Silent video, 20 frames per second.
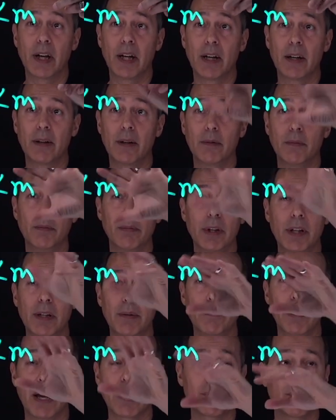It'd be
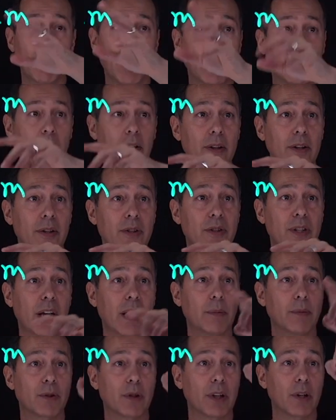mathematically the same.
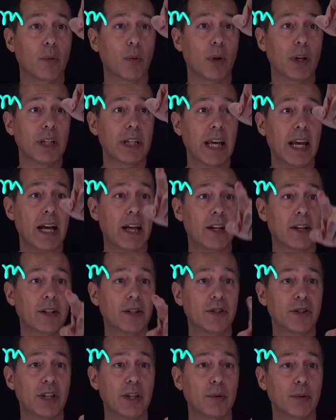So like 1 gallon is
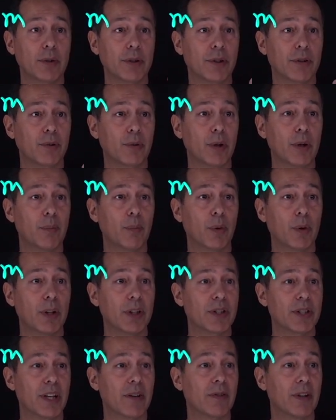equal to
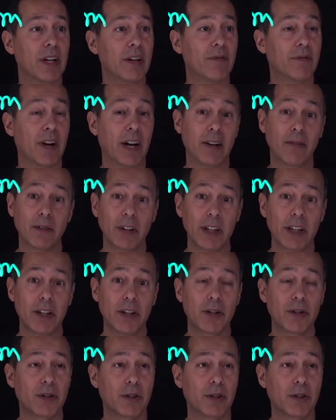3.785 liters.